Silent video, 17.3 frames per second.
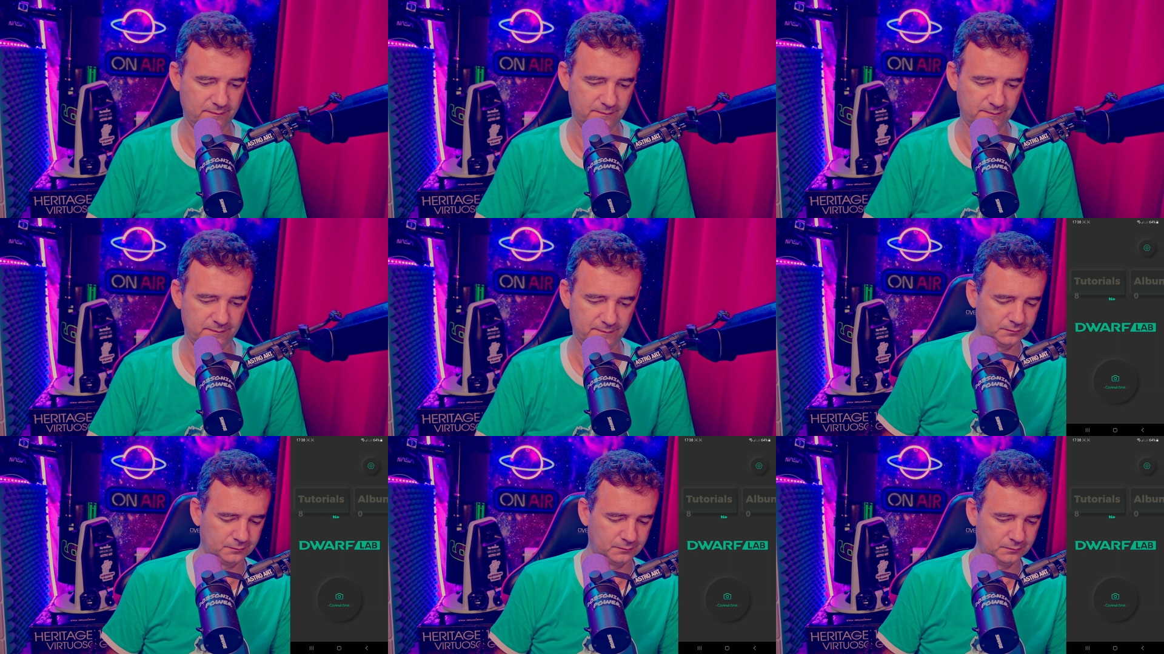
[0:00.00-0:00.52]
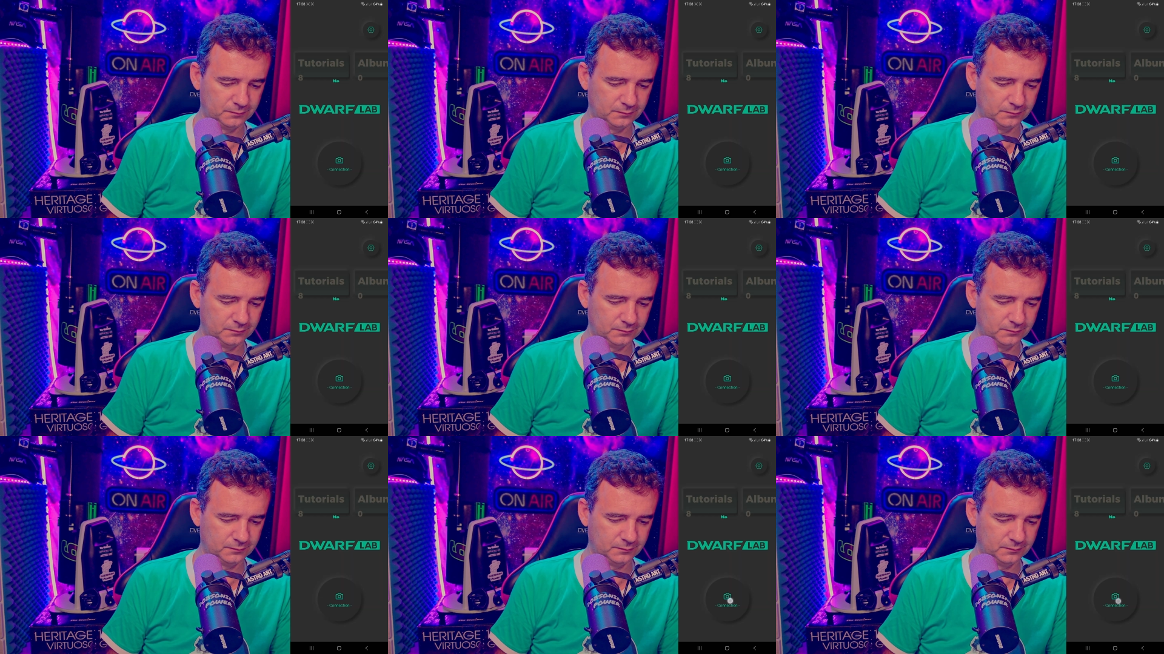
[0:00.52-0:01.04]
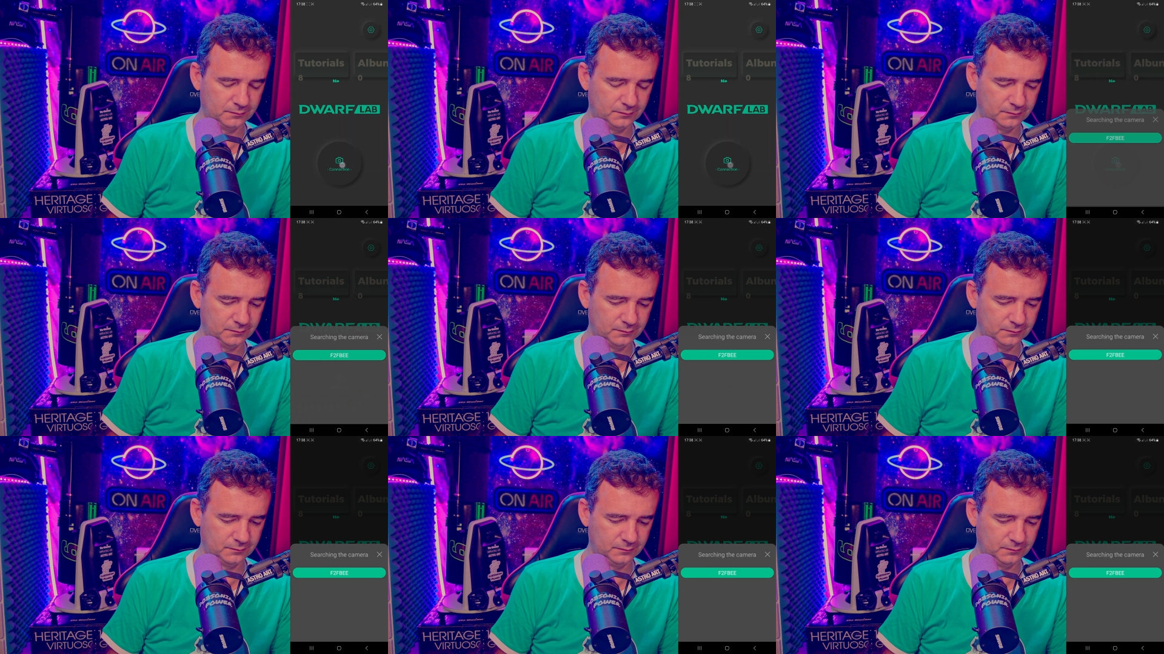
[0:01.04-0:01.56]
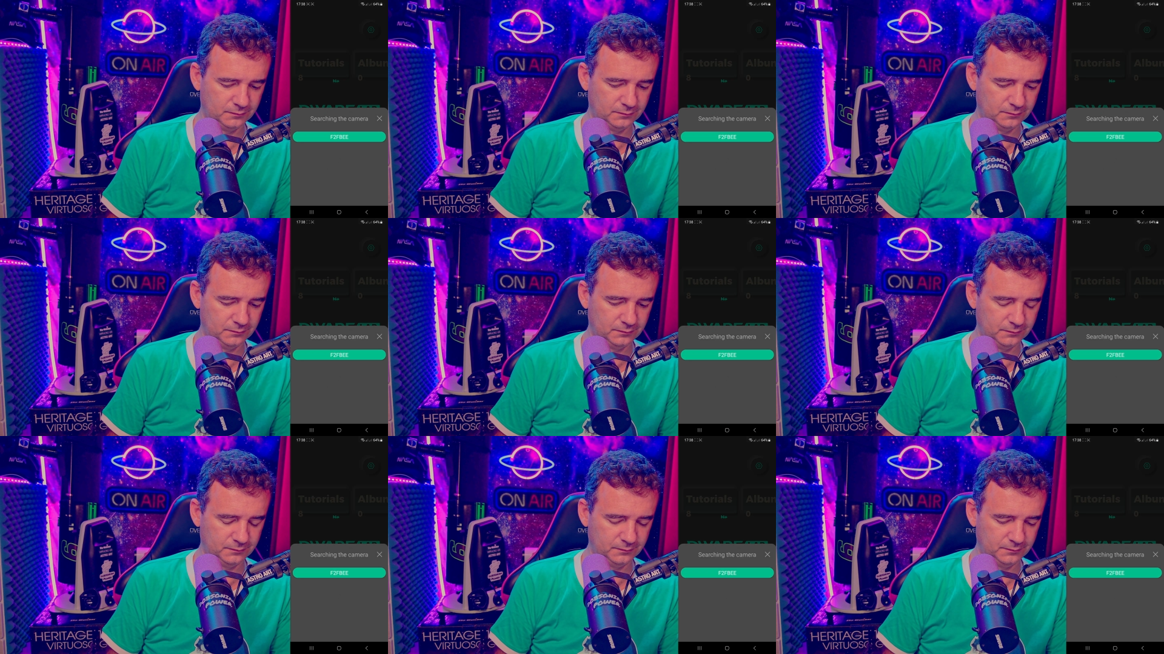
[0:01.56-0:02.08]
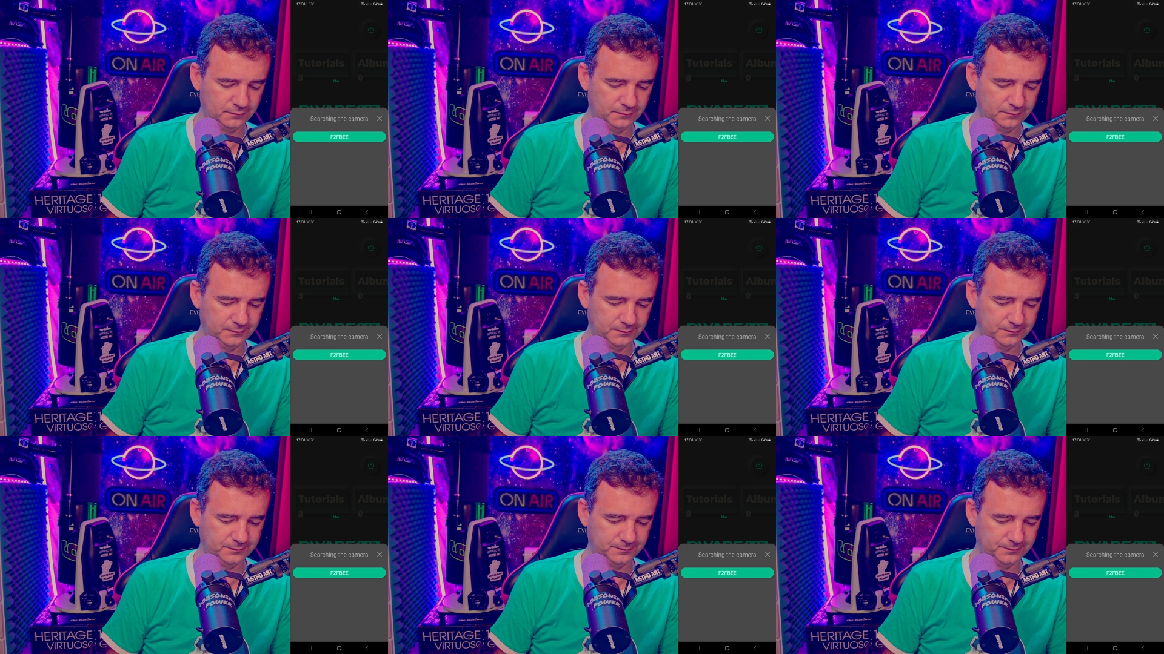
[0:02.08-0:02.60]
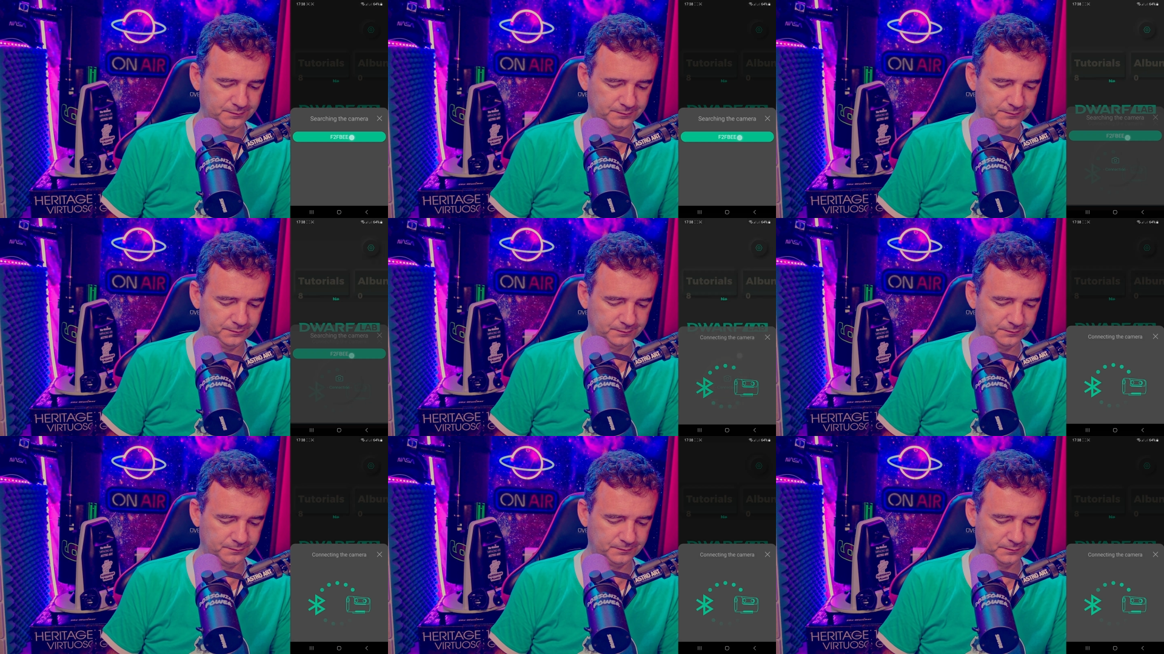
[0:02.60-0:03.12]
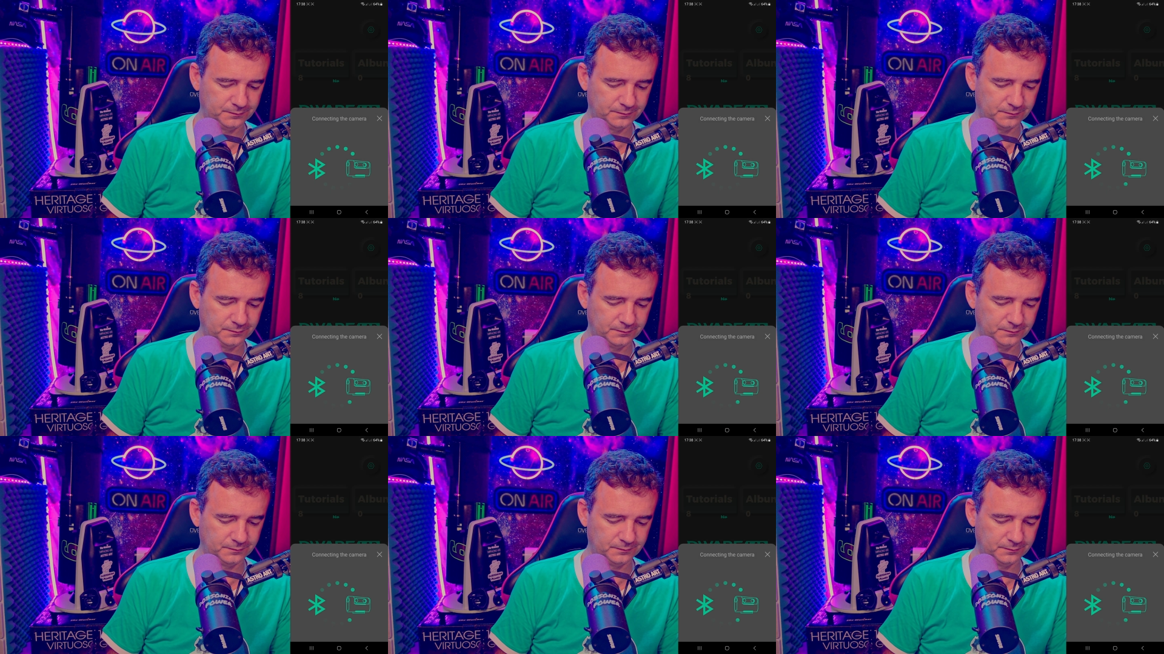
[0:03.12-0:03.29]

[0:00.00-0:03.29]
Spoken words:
No one is speaking in this clip.